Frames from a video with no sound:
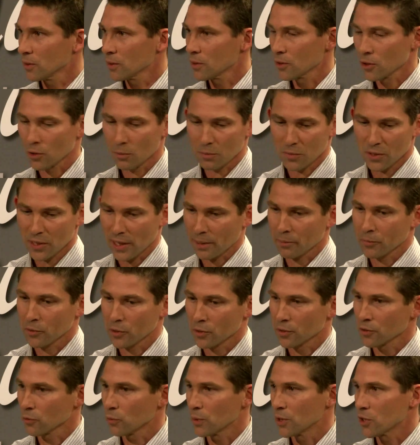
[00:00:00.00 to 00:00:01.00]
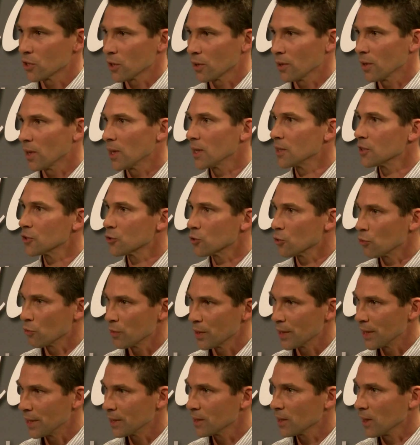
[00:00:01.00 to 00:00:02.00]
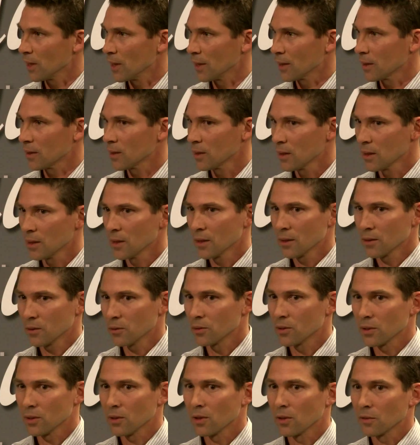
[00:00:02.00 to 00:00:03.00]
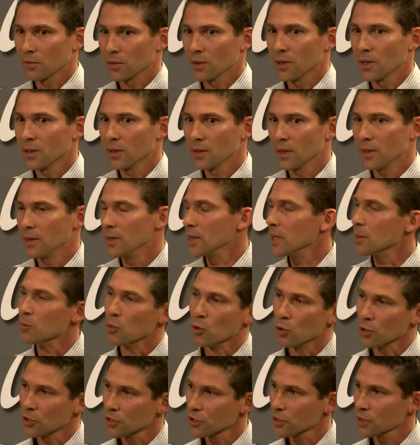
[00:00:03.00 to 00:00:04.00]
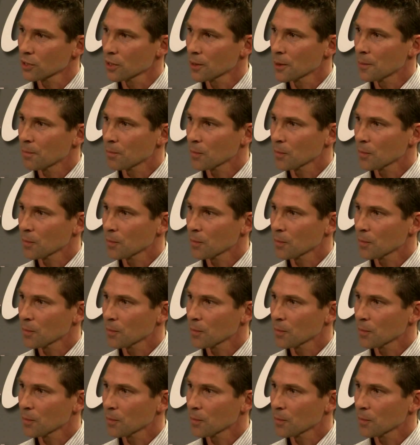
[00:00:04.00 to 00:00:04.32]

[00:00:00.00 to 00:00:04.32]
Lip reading: some chapters which are nice to read like you see often in e-books.